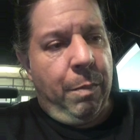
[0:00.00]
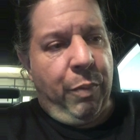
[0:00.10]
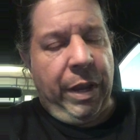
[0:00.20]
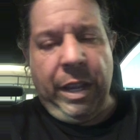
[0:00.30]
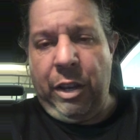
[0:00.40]

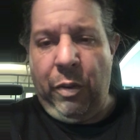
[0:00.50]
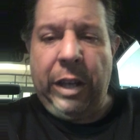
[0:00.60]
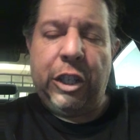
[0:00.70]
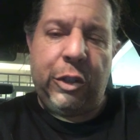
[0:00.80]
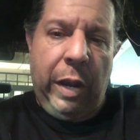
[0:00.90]
bring in your
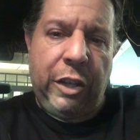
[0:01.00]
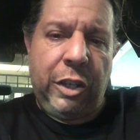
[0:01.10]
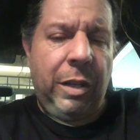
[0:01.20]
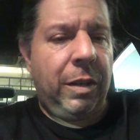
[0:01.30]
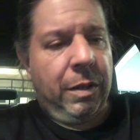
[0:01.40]

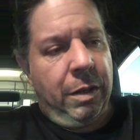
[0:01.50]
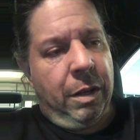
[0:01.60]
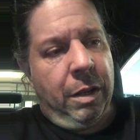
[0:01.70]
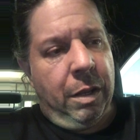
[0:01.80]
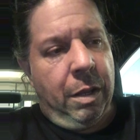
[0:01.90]
registration,
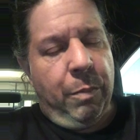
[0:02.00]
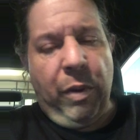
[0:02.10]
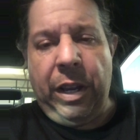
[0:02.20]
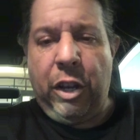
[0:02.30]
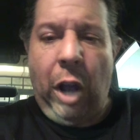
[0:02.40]

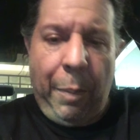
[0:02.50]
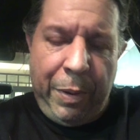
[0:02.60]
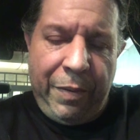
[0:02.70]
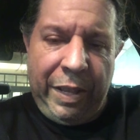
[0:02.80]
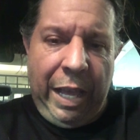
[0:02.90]
bring a
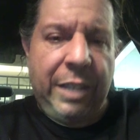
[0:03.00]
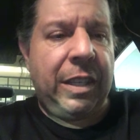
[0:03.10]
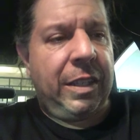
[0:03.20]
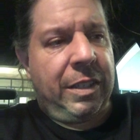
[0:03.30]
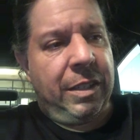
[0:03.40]
copy of your
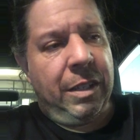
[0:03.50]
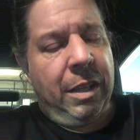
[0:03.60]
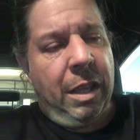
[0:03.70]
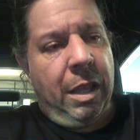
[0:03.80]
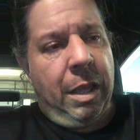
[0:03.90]
license,
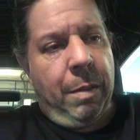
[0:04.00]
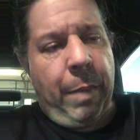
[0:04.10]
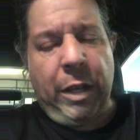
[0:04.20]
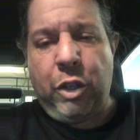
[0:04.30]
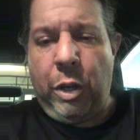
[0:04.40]

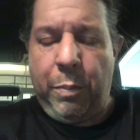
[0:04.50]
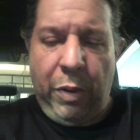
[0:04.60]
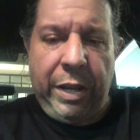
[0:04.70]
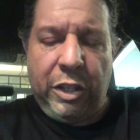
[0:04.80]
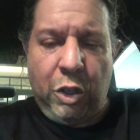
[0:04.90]
make sure you
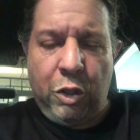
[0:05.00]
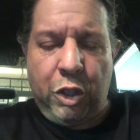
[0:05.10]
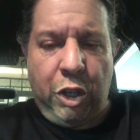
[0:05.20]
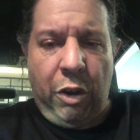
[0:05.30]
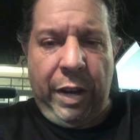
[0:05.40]
bring your social
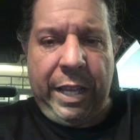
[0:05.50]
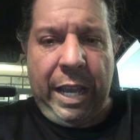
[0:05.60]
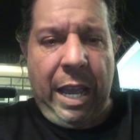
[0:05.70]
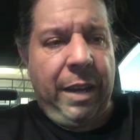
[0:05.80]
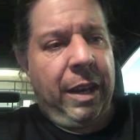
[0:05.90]
security
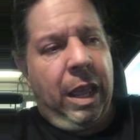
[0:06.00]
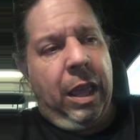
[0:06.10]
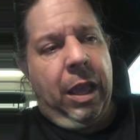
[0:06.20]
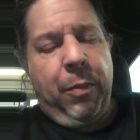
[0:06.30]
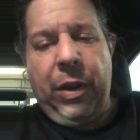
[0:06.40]
card,
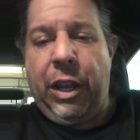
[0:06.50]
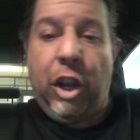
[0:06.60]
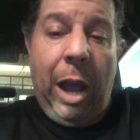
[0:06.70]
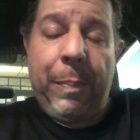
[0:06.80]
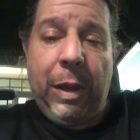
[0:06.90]
and bring a
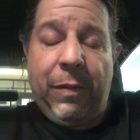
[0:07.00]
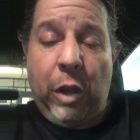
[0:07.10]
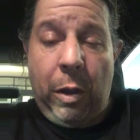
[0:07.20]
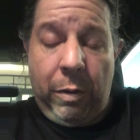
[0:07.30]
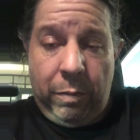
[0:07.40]
copy of
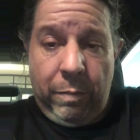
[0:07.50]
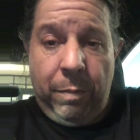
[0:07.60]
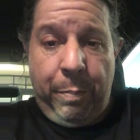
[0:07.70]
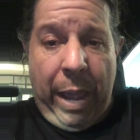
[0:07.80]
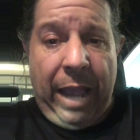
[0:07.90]
your
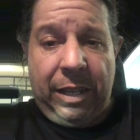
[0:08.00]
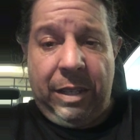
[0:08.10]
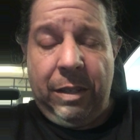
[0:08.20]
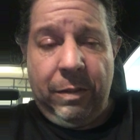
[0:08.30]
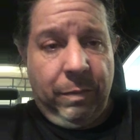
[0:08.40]
bank
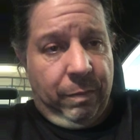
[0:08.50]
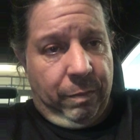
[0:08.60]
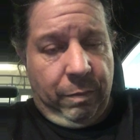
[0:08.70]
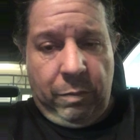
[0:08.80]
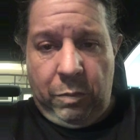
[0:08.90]

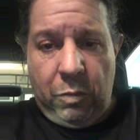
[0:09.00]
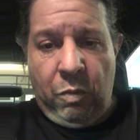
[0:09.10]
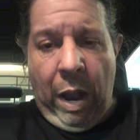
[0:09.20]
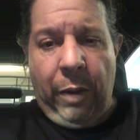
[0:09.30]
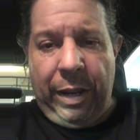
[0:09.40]

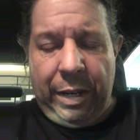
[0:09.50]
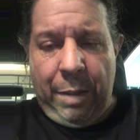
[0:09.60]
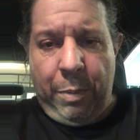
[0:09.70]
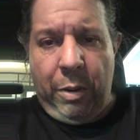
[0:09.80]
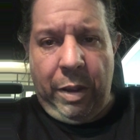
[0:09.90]
routing
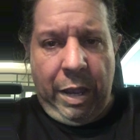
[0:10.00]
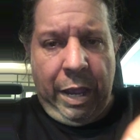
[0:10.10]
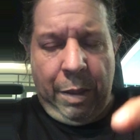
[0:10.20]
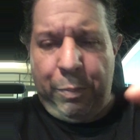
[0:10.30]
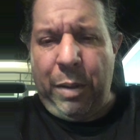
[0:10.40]
number,
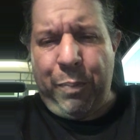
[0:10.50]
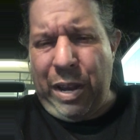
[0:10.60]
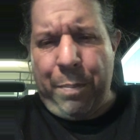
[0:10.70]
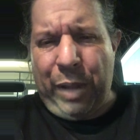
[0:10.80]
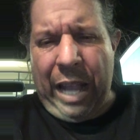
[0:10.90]
and bring
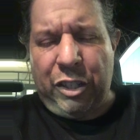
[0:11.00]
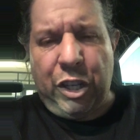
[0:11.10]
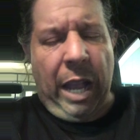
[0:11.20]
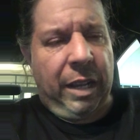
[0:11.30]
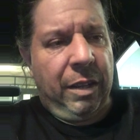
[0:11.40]
bring a blank
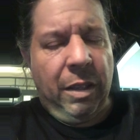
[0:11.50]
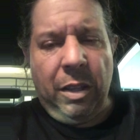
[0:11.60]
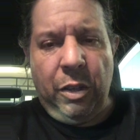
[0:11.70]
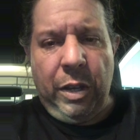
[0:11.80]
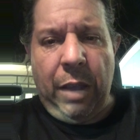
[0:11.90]
check.
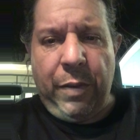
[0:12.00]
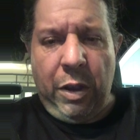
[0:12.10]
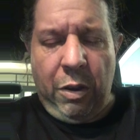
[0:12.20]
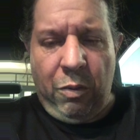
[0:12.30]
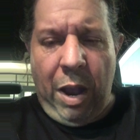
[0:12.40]
You give
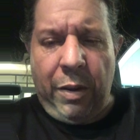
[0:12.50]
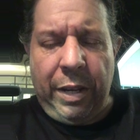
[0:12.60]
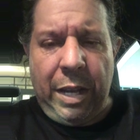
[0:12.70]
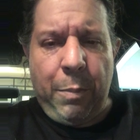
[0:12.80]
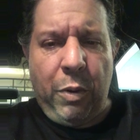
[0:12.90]
your
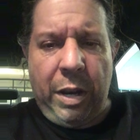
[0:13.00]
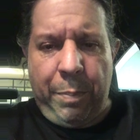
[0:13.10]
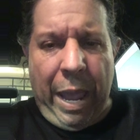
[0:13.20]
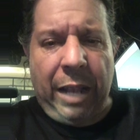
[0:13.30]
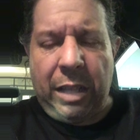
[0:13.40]
routing number and the
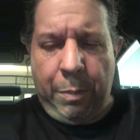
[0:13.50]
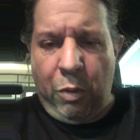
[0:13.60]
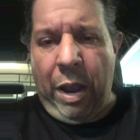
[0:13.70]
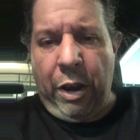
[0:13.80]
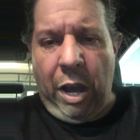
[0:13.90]
bank number right